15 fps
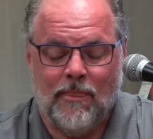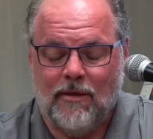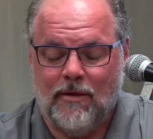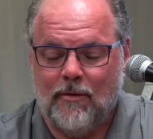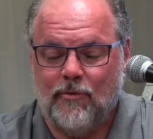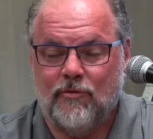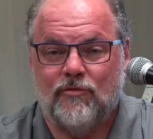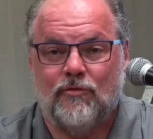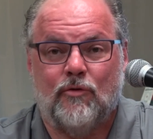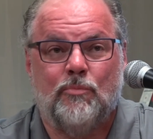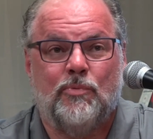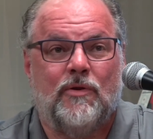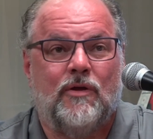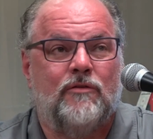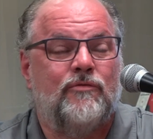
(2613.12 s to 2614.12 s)
It was
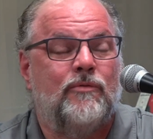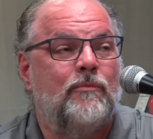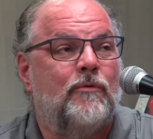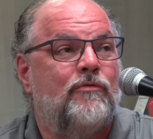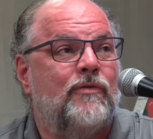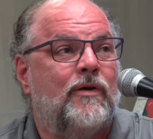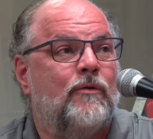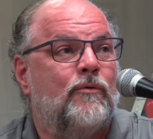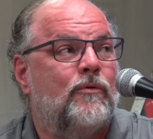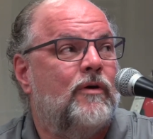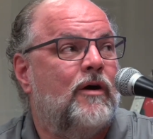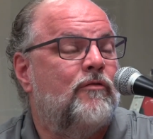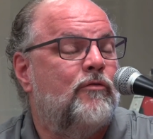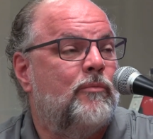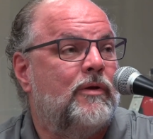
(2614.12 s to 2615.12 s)
surplus from the federal
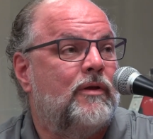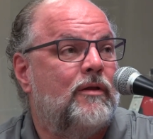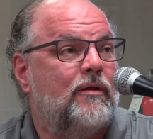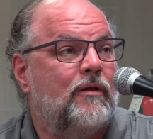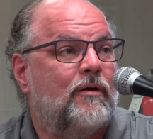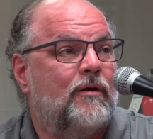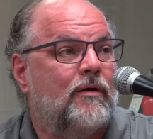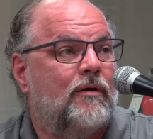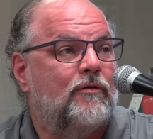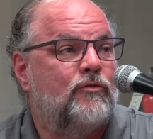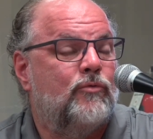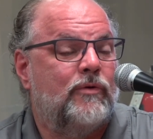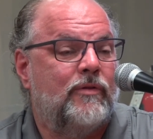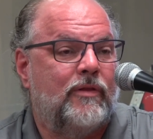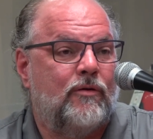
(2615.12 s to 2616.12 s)
government,
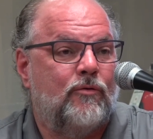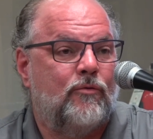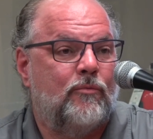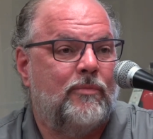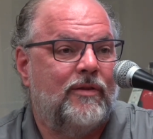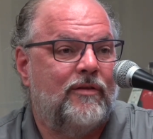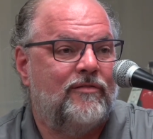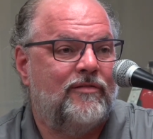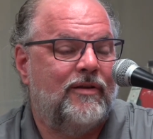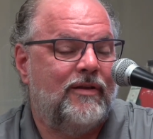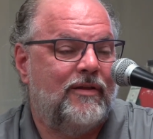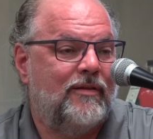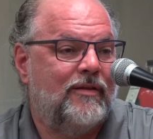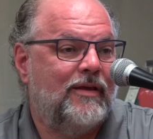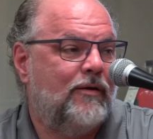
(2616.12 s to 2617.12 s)
jointly owned by the
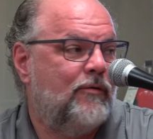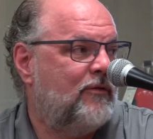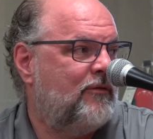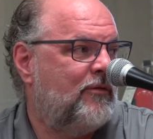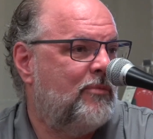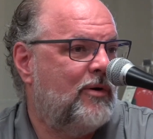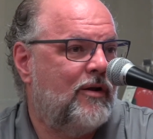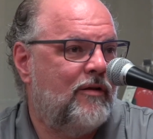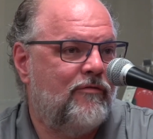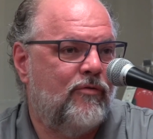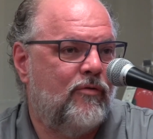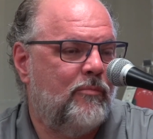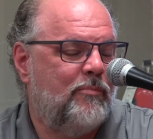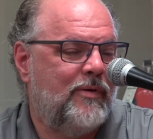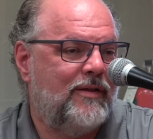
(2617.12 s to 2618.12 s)
city and the county. We bought it
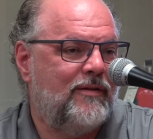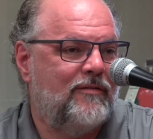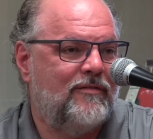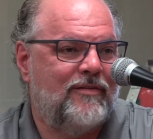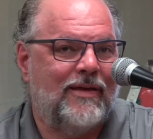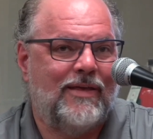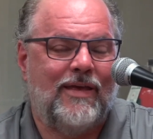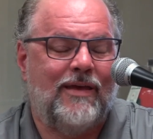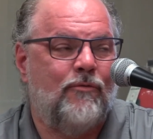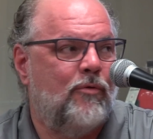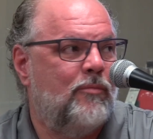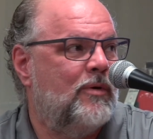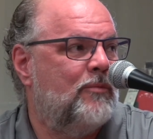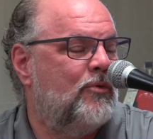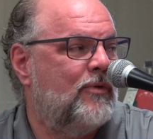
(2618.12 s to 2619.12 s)
for a pittance. I can't
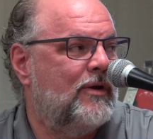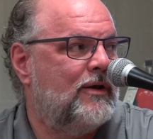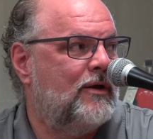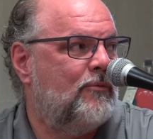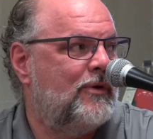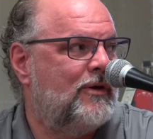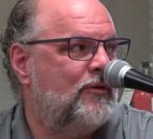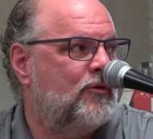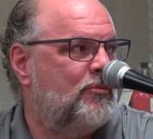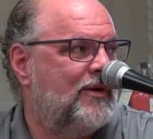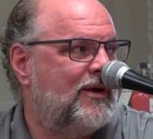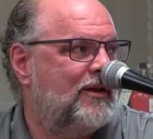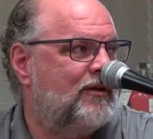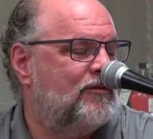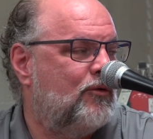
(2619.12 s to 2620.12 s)
remember right now. We either
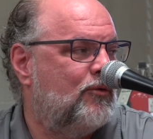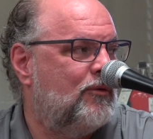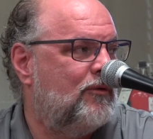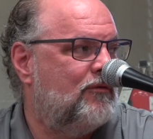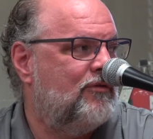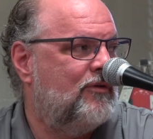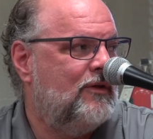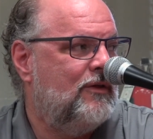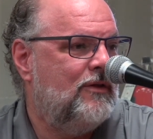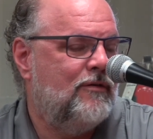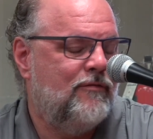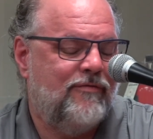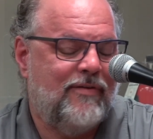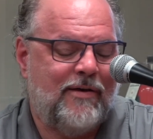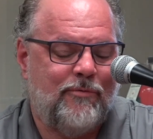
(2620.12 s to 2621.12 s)
paid a total of
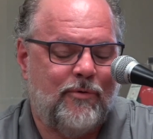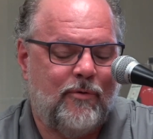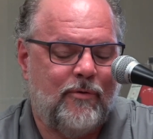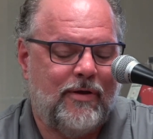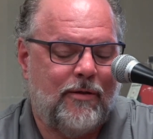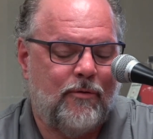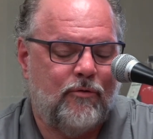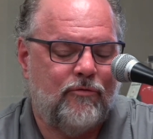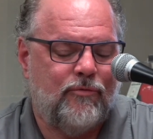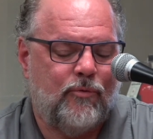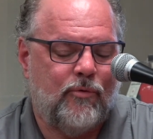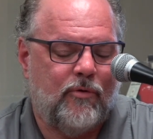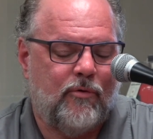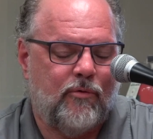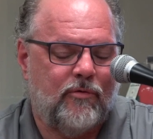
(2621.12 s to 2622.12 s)
$500
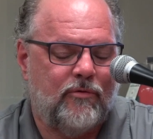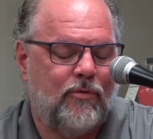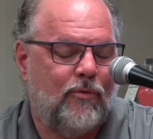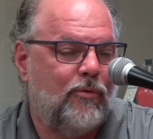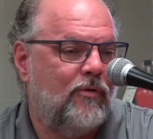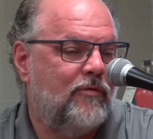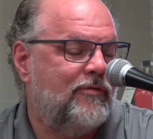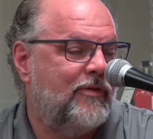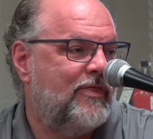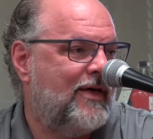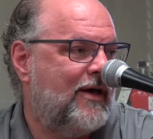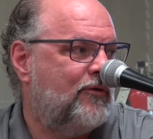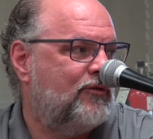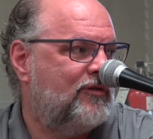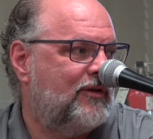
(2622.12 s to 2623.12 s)
for it or a total of
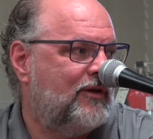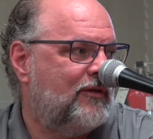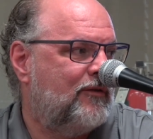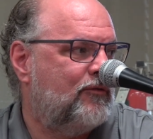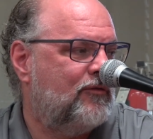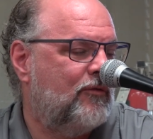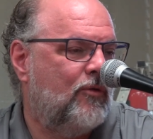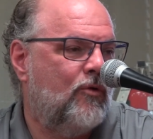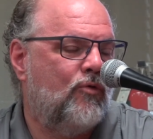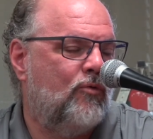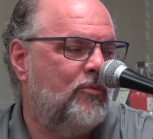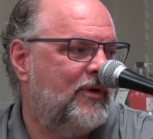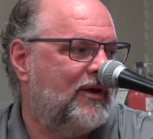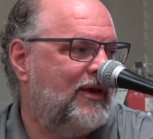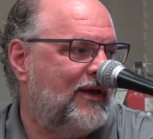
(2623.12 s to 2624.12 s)
$1,000. And there's a local
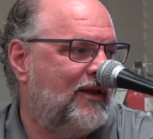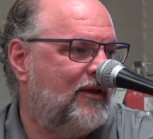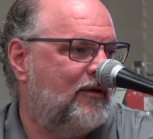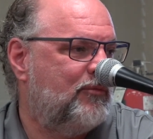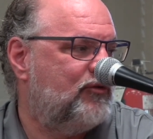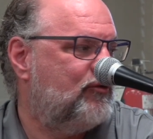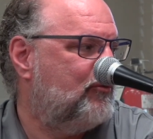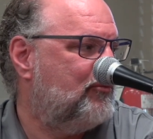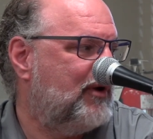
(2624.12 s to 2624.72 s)
mechanic, Mr.